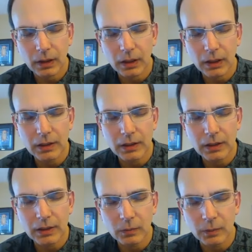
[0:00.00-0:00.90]
And
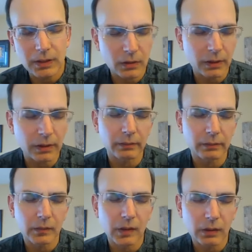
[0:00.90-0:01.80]
we're meant to do it
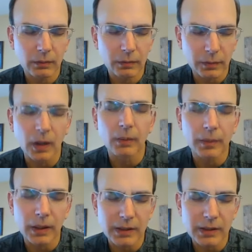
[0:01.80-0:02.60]
from a